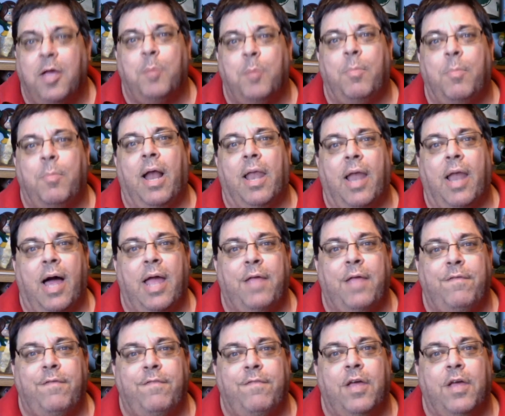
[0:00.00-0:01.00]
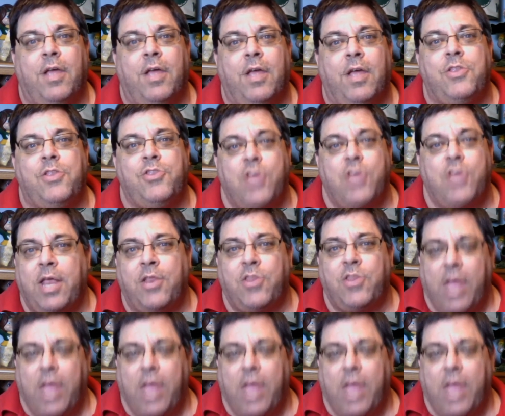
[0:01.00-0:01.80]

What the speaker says: my life changed.